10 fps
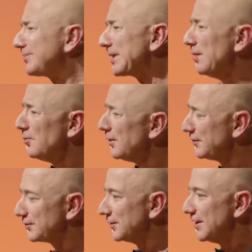it
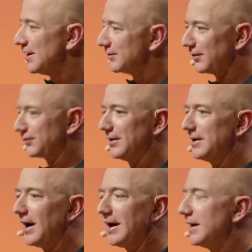was just,
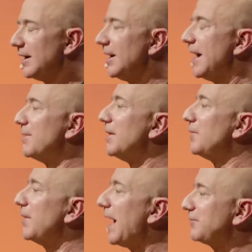
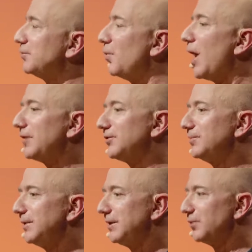after watching
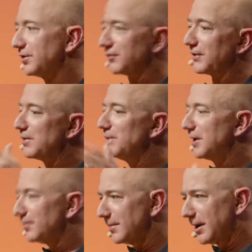me, so then we
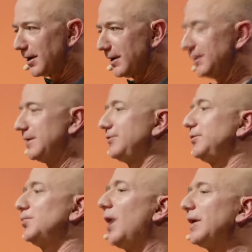get married, and she
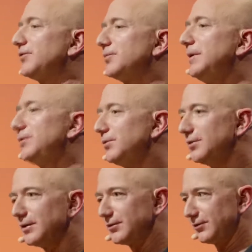watched me do
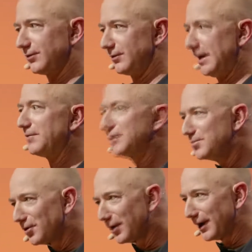this every
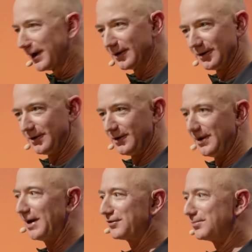morning
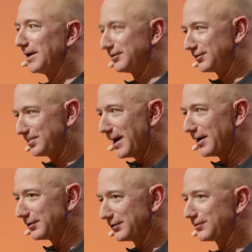as my
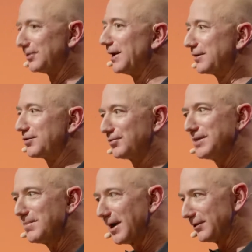spouse for like 3
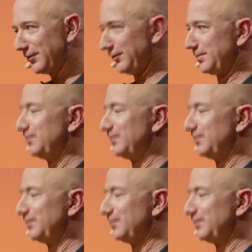months.